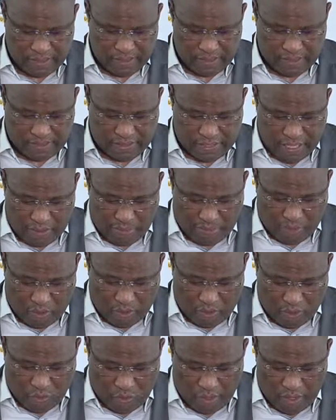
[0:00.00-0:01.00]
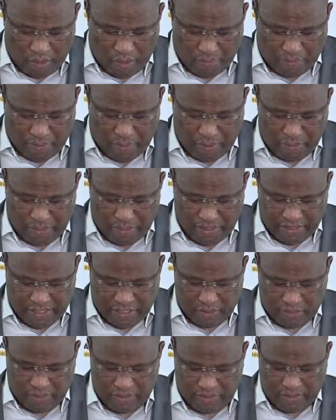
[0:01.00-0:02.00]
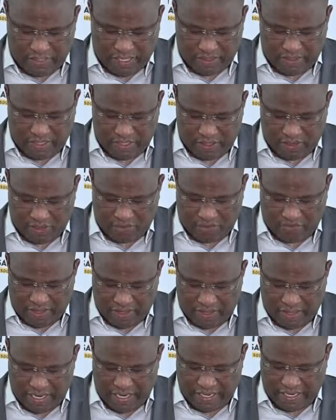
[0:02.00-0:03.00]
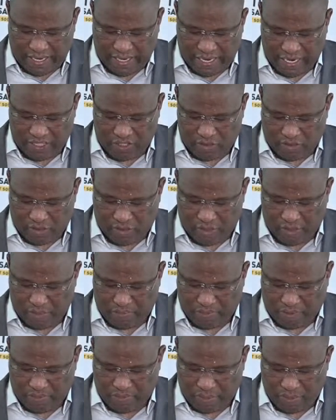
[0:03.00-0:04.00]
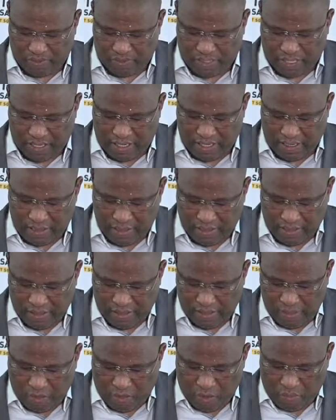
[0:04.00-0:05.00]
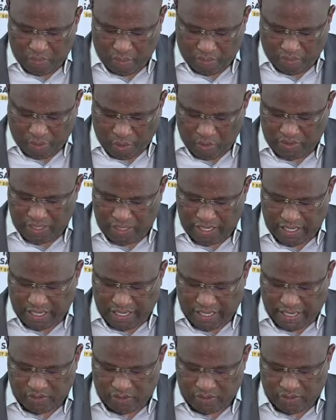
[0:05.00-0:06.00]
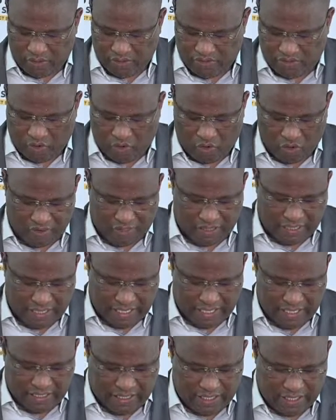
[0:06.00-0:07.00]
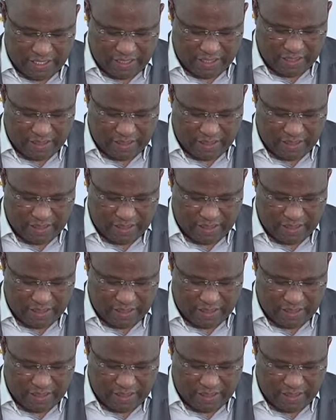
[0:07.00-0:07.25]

SAPO will be meeting with SASSA to further engage on the proposed areas for consideration